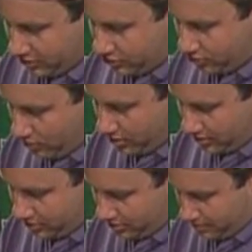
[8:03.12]
the
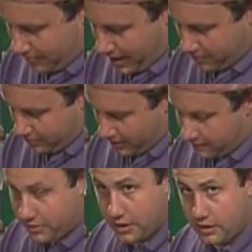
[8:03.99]
shortening to combine with
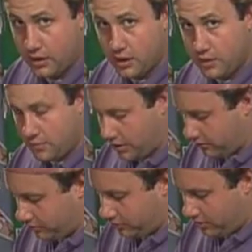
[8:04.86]
everything
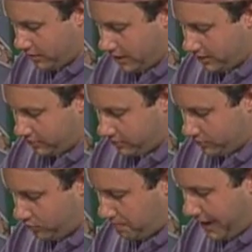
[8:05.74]
because it's so like
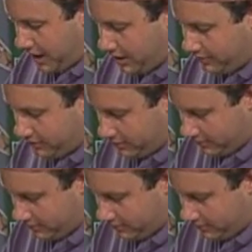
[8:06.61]
repellent.